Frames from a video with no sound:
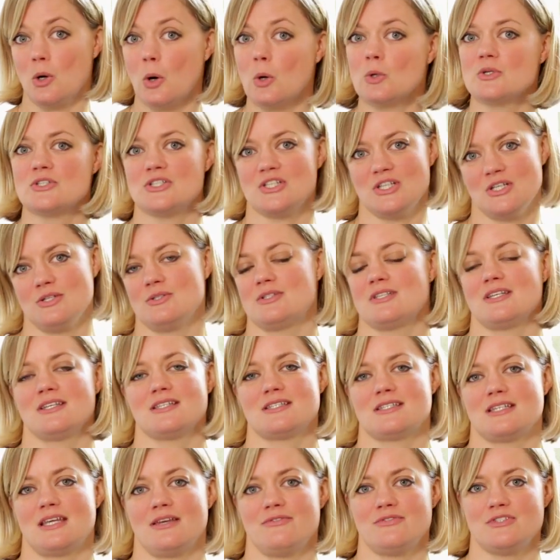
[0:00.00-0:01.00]
not
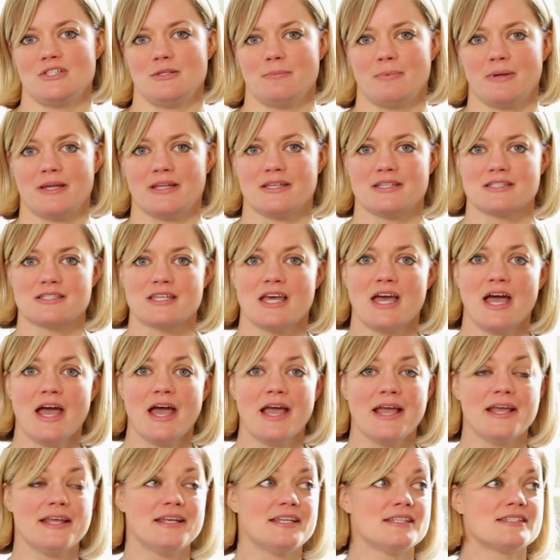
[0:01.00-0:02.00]
using safety pins.
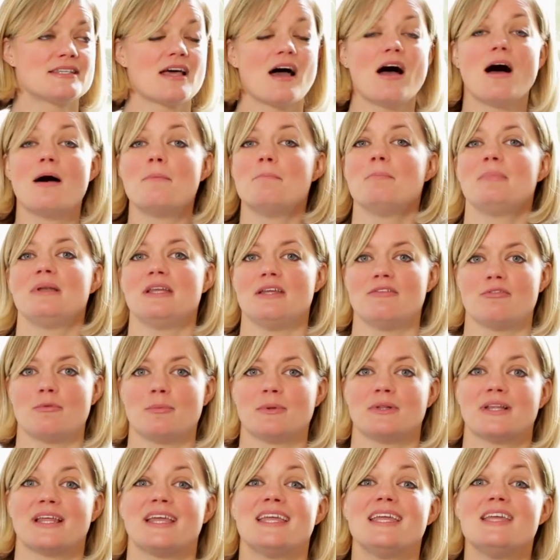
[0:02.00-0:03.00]
It is
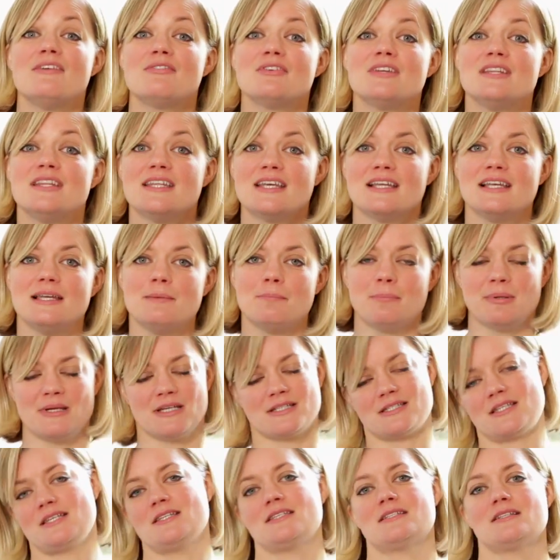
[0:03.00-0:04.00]
unbelievable. Even in the
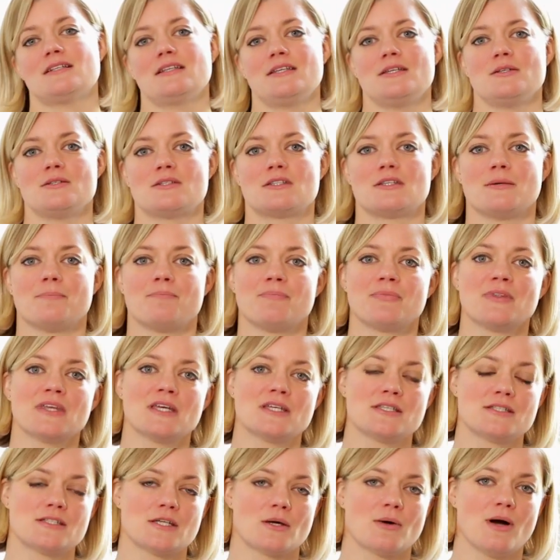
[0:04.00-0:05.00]
Olympics they still use them.
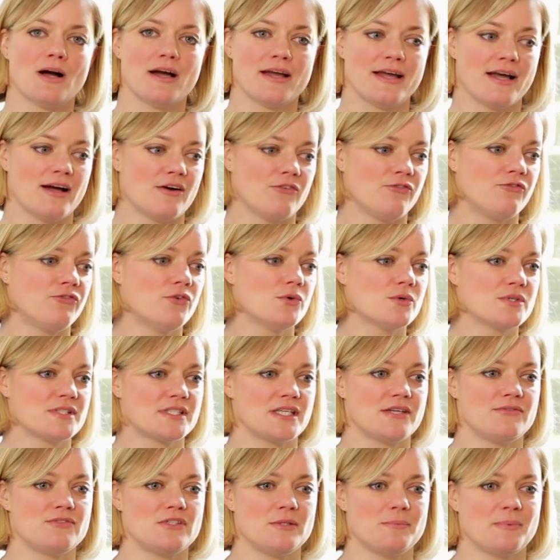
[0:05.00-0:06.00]
So I have 4
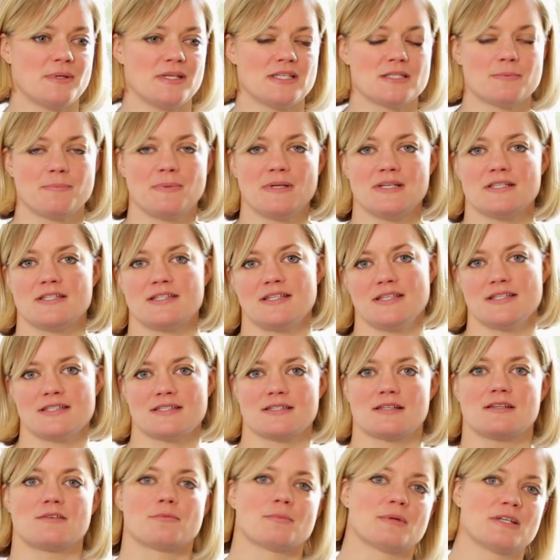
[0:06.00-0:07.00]
safety pins pinned to the
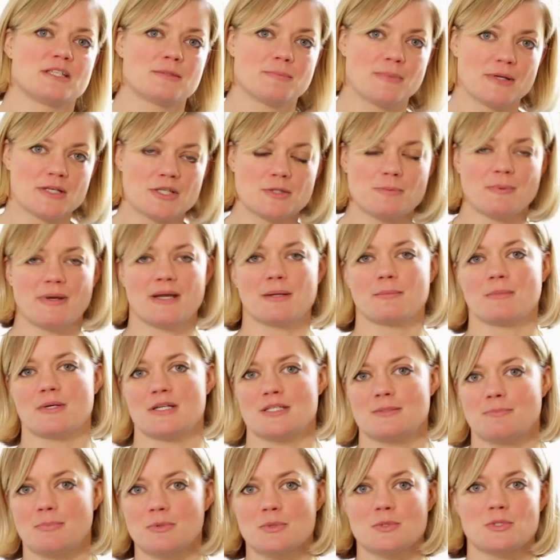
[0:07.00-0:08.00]
inside of my sponge bag, my
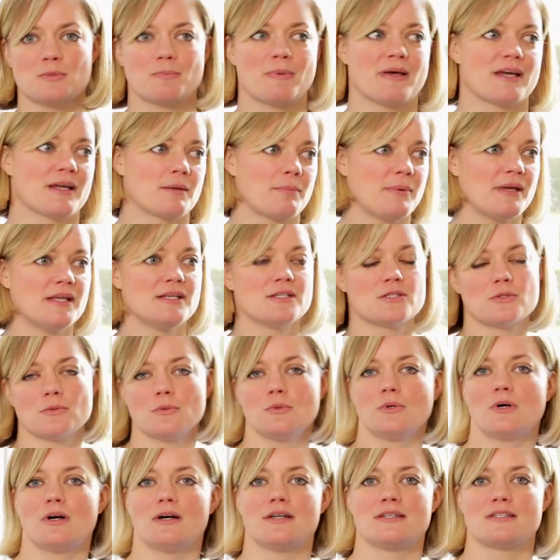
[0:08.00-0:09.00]
sports bag, pinned to
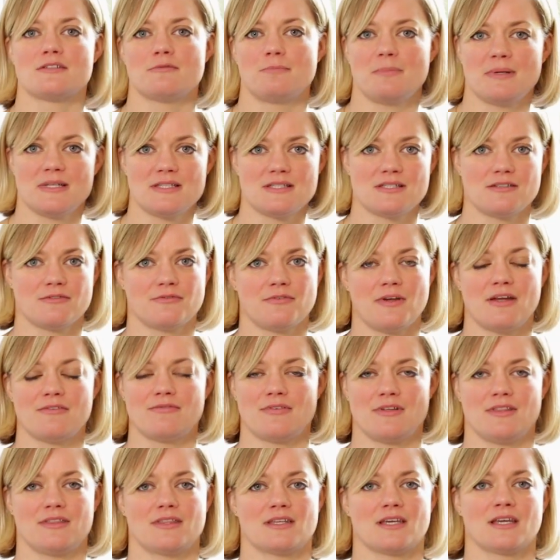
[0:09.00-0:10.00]
all kinds of bits of
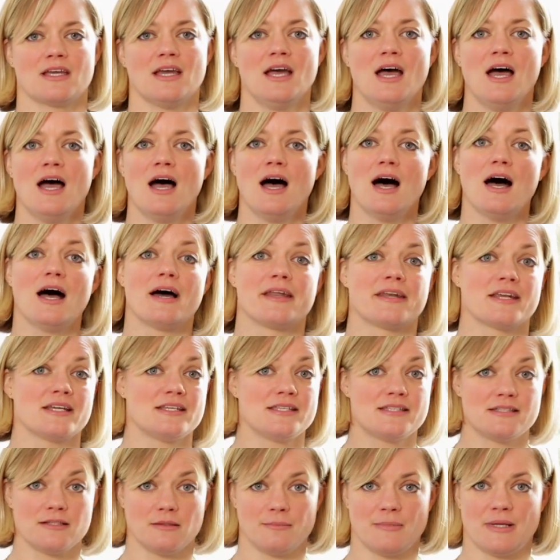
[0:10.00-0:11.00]
everything, and I
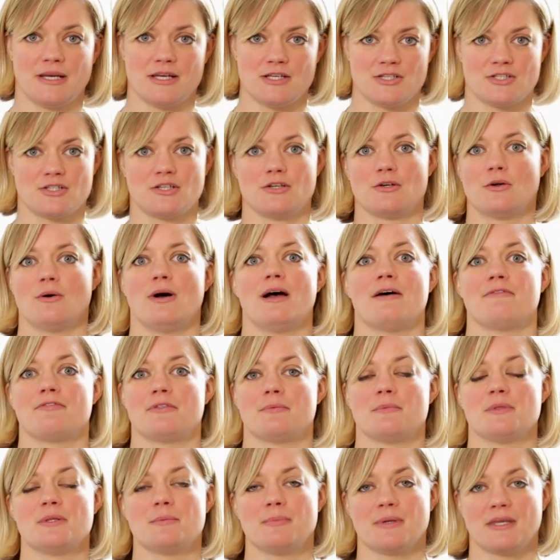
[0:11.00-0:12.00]
still manage to not have
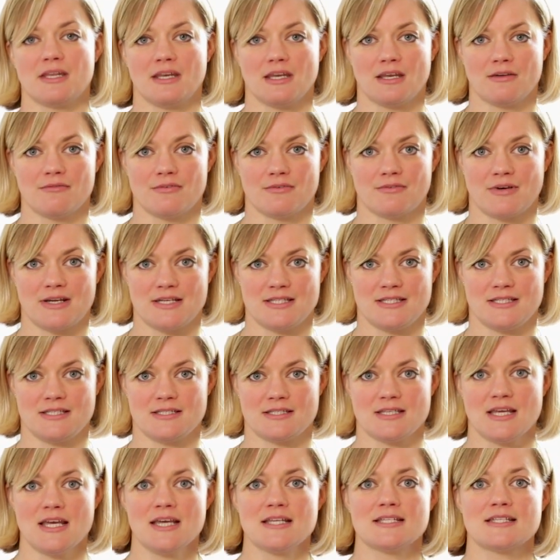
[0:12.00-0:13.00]
them at the beginning of the
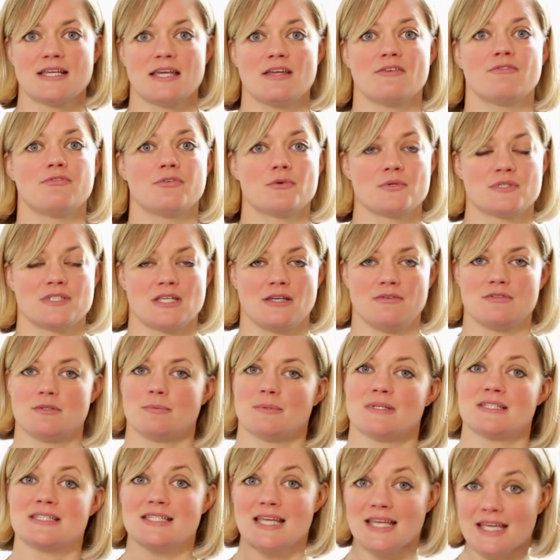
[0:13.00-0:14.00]
races. Take 4 safety pins,